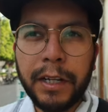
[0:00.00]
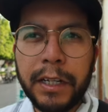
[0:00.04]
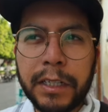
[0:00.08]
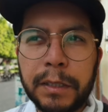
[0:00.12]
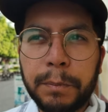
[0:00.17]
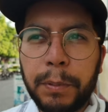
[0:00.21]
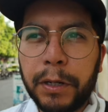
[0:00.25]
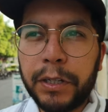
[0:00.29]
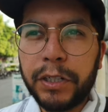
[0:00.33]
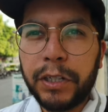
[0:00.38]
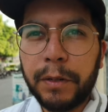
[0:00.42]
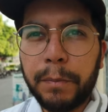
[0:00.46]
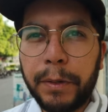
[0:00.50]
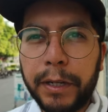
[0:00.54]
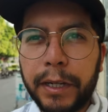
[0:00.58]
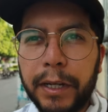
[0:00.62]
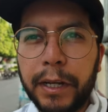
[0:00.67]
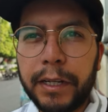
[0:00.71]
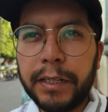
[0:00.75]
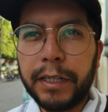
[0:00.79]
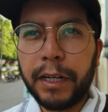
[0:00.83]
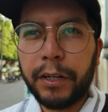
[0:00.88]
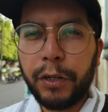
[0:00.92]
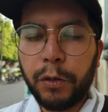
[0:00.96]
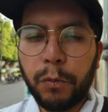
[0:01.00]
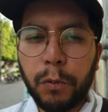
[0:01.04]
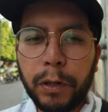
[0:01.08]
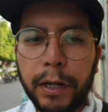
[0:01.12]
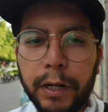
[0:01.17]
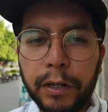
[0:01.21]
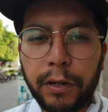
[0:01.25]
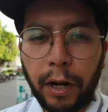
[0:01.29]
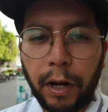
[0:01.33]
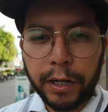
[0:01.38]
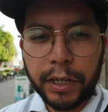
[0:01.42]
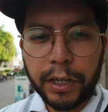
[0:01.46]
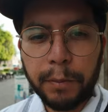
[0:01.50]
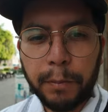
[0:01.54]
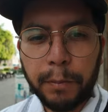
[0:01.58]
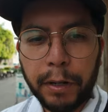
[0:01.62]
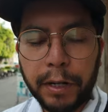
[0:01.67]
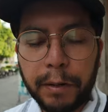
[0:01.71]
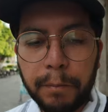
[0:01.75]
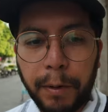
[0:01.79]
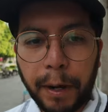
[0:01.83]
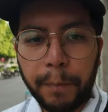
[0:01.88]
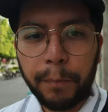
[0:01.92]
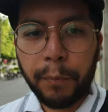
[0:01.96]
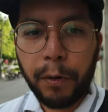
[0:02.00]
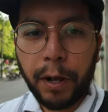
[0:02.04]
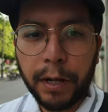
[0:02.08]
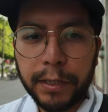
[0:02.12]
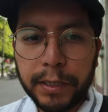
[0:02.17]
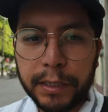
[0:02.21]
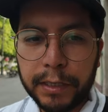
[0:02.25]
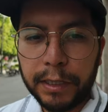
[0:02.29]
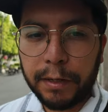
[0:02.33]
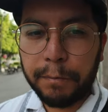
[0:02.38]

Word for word: especially because I do want to document my process